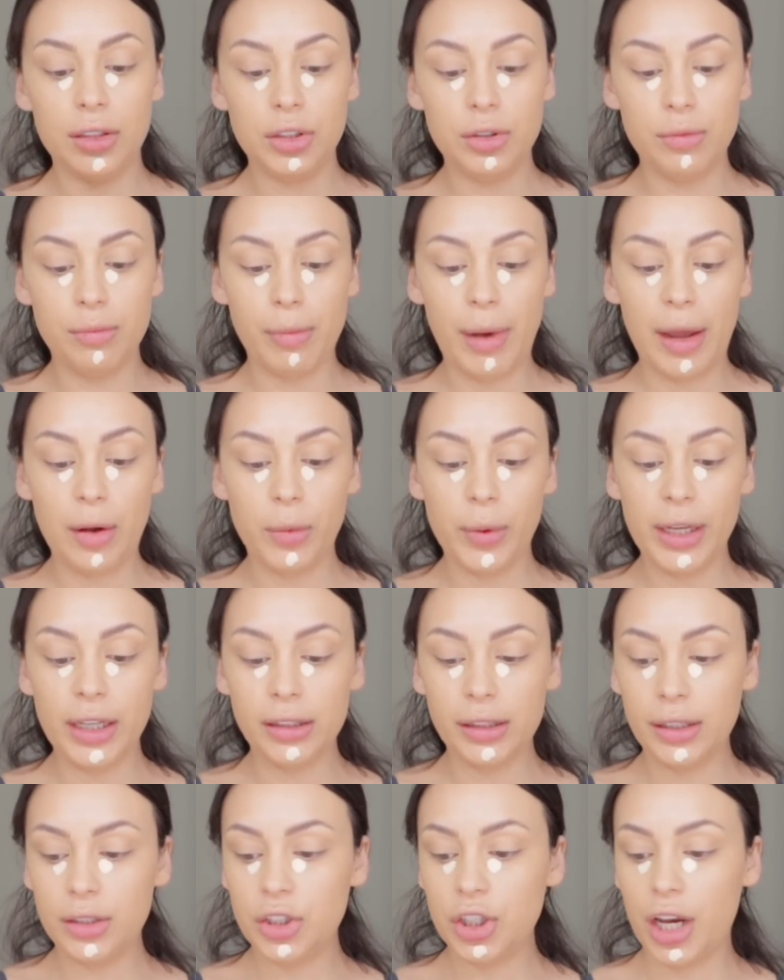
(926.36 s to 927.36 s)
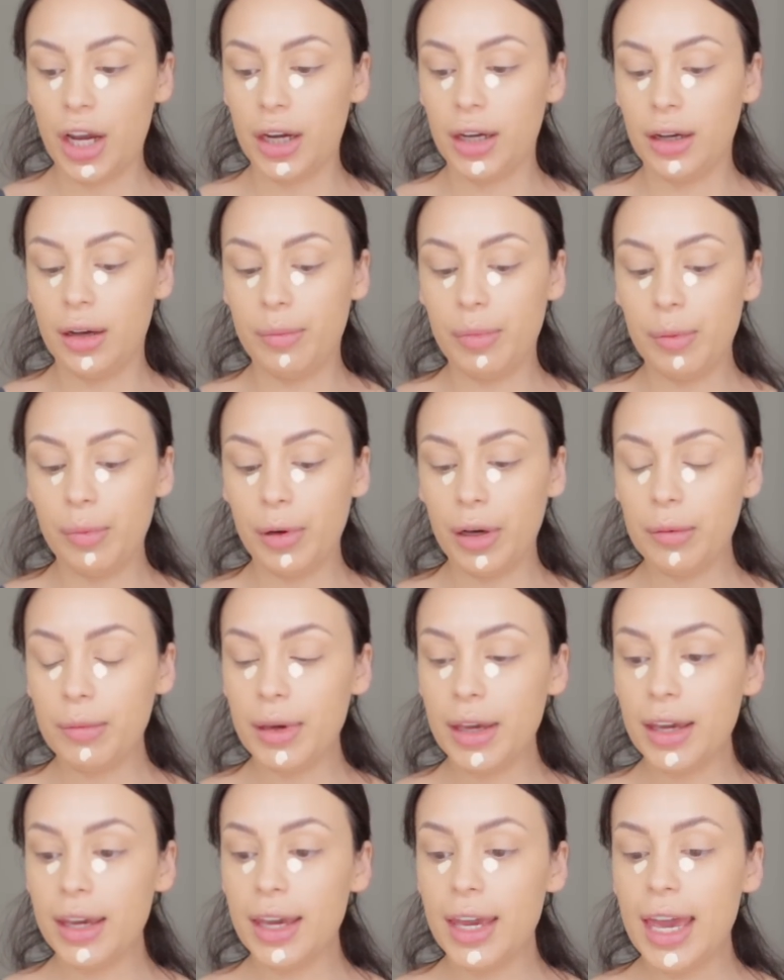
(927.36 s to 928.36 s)
weekly checkup
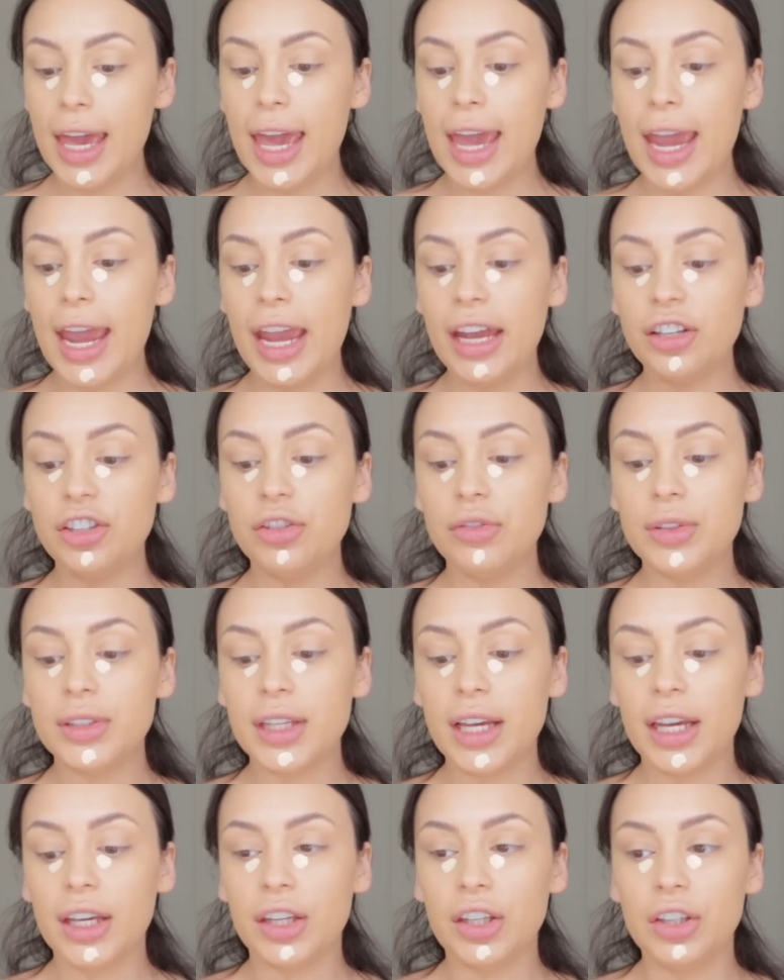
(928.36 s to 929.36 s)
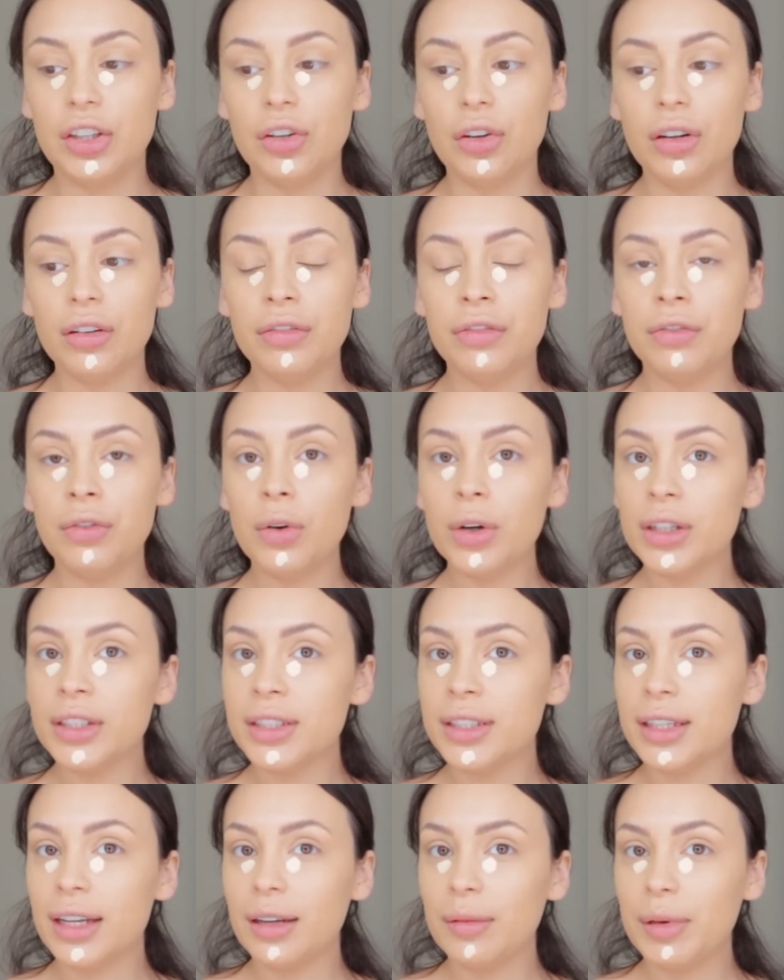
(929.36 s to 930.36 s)
appointment, and she was like, you're 4
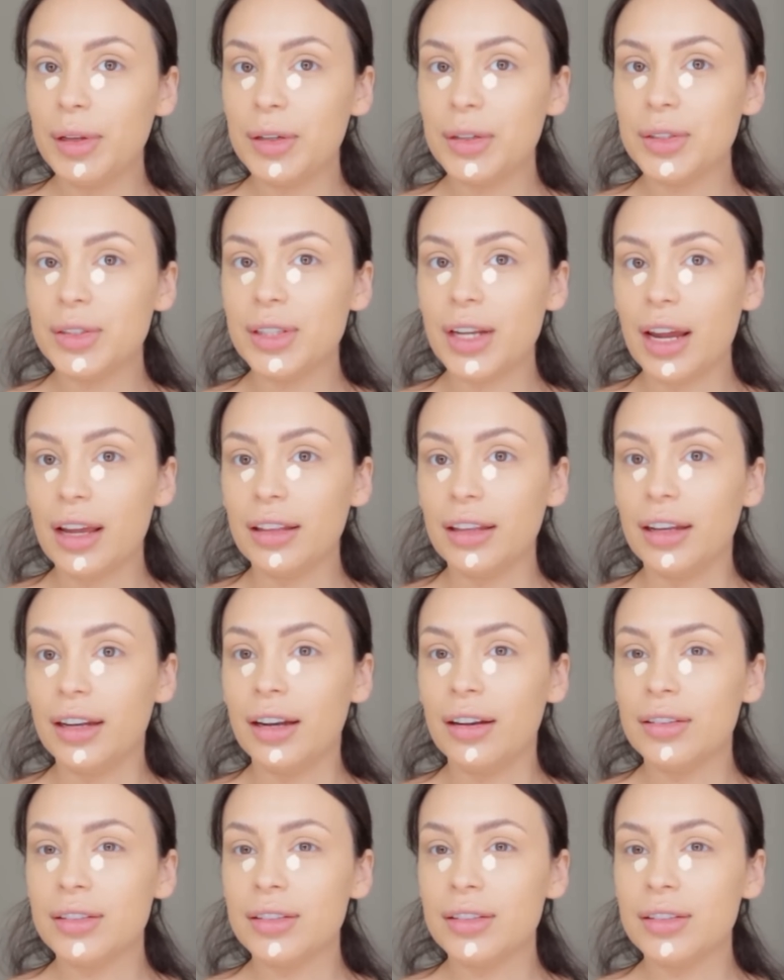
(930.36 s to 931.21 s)
centimeters dilated.